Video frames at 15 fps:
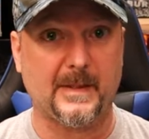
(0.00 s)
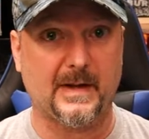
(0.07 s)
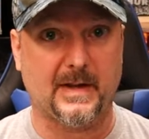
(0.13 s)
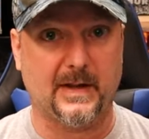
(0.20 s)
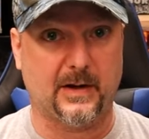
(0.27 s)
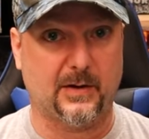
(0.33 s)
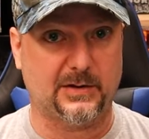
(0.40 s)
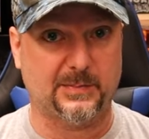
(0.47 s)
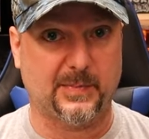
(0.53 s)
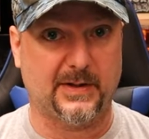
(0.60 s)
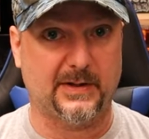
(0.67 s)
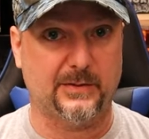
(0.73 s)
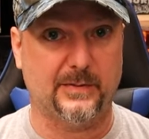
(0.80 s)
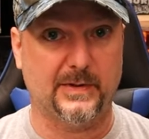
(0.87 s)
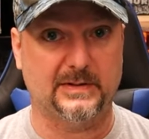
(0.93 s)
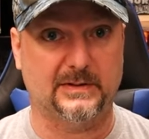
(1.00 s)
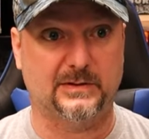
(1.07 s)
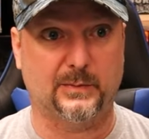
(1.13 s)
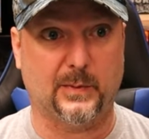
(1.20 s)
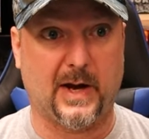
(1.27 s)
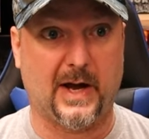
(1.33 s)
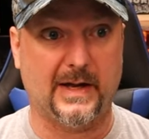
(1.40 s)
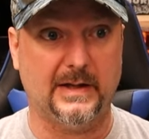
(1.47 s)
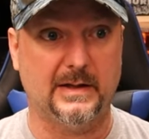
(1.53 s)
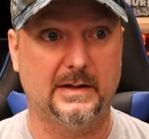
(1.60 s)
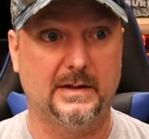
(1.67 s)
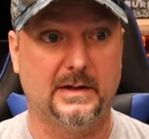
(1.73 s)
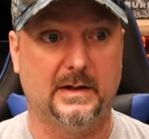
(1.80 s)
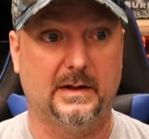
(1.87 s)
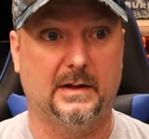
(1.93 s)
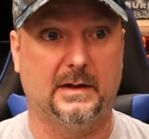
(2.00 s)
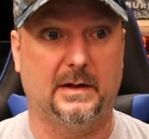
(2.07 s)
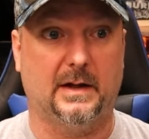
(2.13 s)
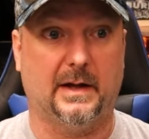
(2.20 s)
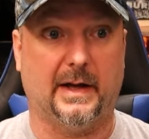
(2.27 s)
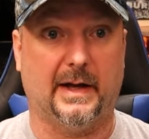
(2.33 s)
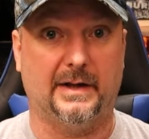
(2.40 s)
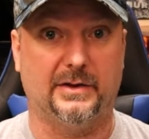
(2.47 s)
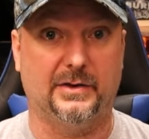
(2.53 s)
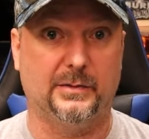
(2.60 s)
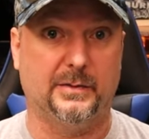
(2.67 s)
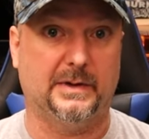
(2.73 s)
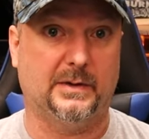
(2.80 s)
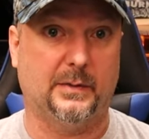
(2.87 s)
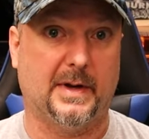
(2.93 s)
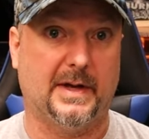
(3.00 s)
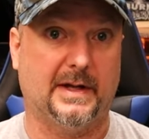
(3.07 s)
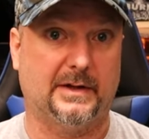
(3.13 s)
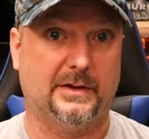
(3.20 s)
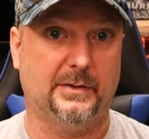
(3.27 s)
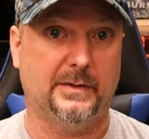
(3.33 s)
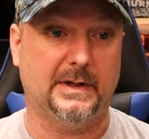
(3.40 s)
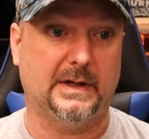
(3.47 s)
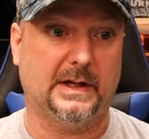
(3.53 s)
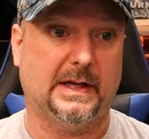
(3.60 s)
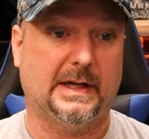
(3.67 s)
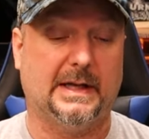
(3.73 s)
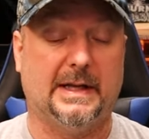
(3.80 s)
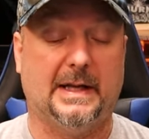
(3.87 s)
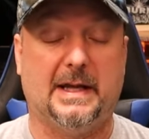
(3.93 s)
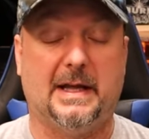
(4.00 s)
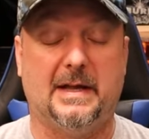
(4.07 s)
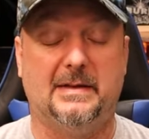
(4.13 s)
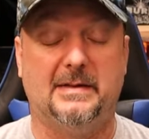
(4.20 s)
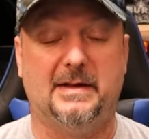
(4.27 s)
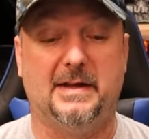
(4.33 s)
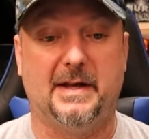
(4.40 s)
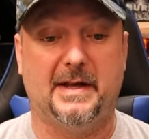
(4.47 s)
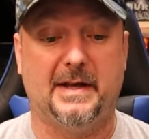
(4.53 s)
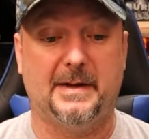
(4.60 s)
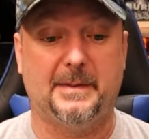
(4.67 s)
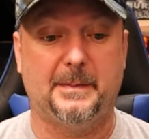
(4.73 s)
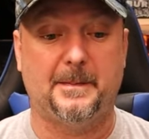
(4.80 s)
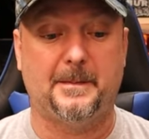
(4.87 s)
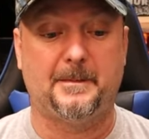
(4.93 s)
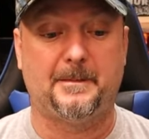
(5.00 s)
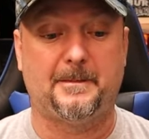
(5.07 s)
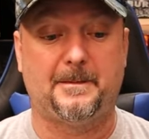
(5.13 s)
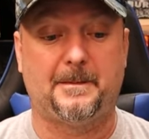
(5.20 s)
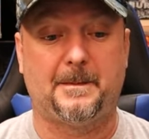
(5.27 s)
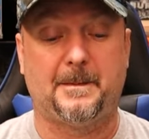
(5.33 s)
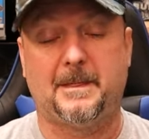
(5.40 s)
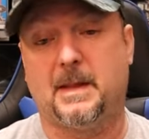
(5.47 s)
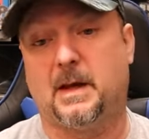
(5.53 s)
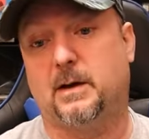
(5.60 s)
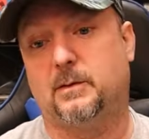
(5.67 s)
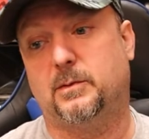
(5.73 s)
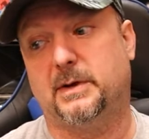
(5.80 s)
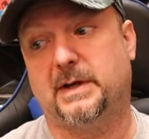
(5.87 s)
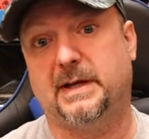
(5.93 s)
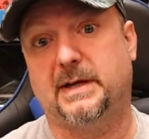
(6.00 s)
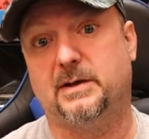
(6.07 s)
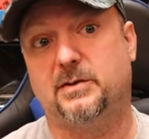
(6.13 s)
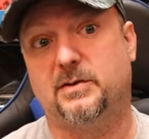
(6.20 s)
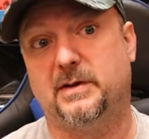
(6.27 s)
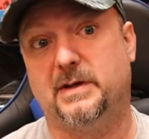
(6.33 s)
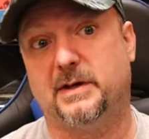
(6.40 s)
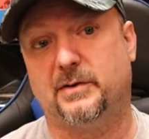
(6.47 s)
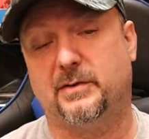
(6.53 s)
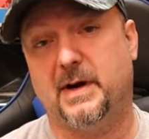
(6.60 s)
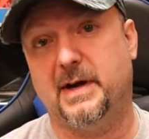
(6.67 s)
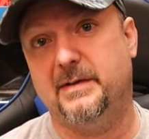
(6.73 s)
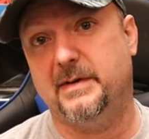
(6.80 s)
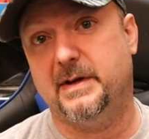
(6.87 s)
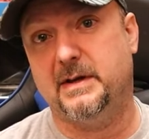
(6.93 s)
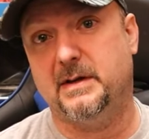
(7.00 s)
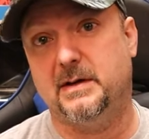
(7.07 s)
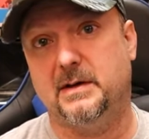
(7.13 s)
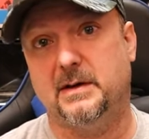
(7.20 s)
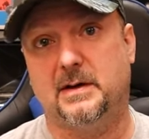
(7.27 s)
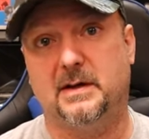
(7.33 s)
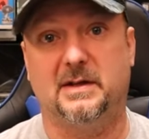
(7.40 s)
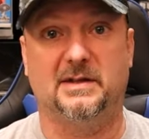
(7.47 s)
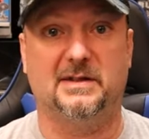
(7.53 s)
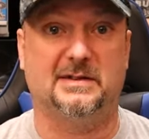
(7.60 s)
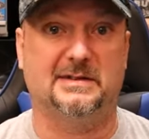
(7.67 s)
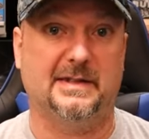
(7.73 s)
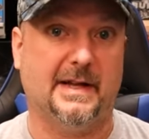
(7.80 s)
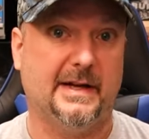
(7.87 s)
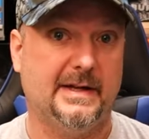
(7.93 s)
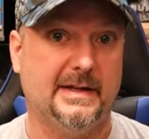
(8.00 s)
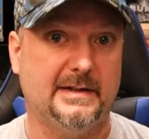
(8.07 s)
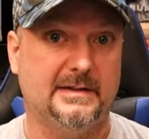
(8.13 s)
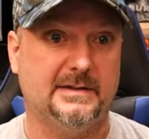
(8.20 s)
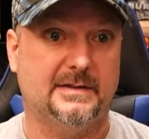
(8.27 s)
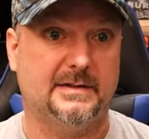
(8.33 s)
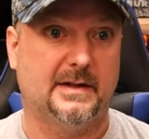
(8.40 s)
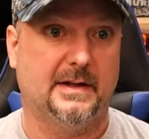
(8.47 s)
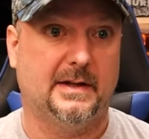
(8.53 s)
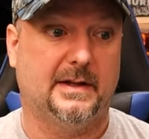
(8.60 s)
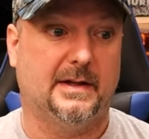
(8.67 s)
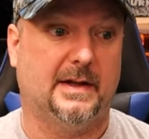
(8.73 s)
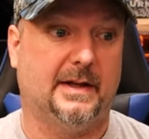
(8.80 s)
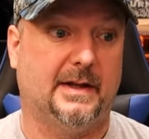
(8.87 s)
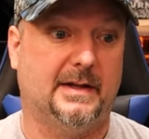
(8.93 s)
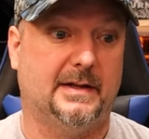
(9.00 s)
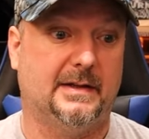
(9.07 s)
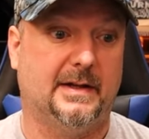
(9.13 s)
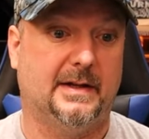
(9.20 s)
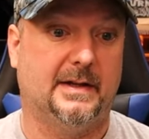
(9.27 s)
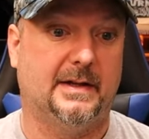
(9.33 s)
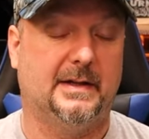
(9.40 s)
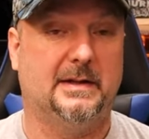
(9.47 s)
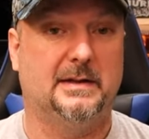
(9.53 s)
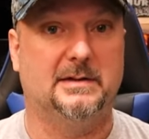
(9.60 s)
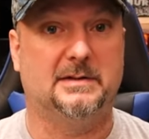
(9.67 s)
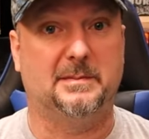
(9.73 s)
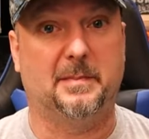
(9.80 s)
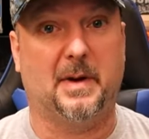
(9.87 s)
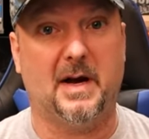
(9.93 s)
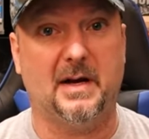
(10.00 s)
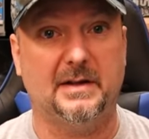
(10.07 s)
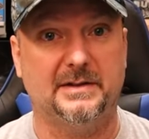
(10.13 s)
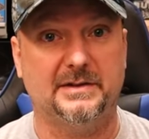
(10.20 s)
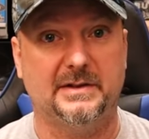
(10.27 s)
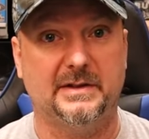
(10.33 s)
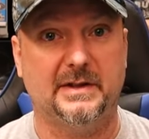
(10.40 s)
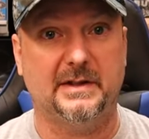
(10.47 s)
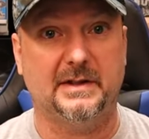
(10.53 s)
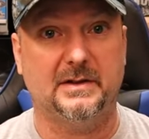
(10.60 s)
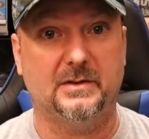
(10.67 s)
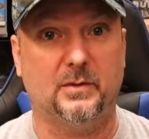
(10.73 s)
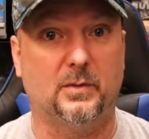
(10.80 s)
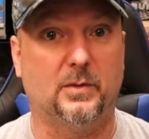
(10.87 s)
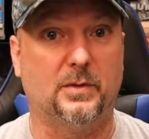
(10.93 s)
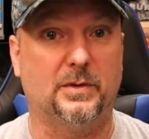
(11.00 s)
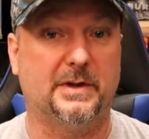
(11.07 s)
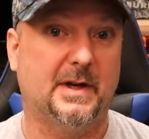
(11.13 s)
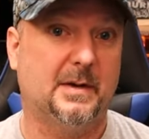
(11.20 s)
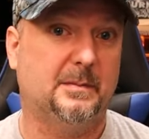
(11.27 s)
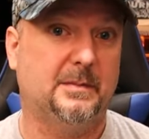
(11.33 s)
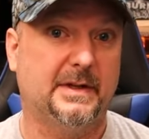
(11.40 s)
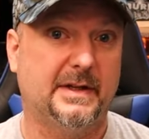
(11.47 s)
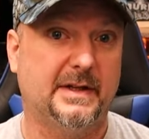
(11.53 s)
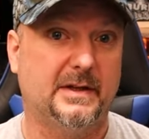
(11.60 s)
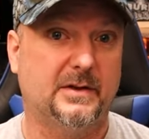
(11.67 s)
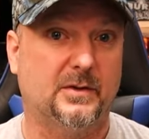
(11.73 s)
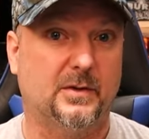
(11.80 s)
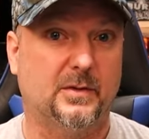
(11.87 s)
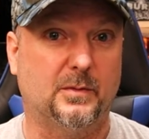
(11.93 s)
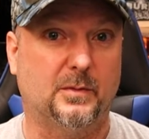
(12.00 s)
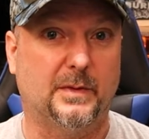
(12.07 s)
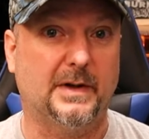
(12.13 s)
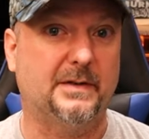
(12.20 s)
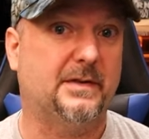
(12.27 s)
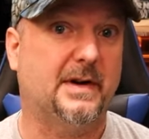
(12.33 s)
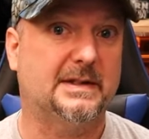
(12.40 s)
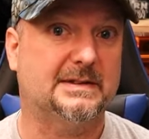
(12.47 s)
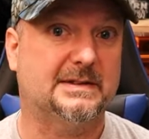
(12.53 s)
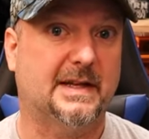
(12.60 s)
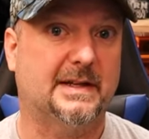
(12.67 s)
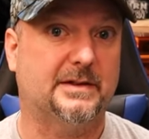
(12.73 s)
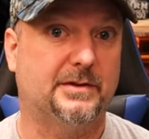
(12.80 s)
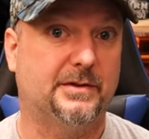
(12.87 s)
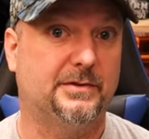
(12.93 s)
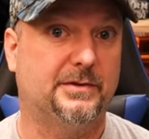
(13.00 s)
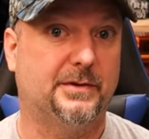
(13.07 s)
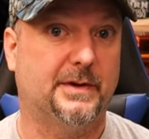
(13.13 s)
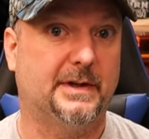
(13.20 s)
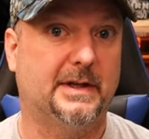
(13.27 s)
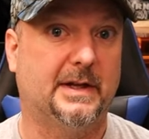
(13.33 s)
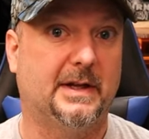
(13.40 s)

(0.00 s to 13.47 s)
and I'll explain the reasons why I do it the way I do it, and then we'll get into the engraving and the settings, and then some polishing or tumbling or whatever I decide to do to it,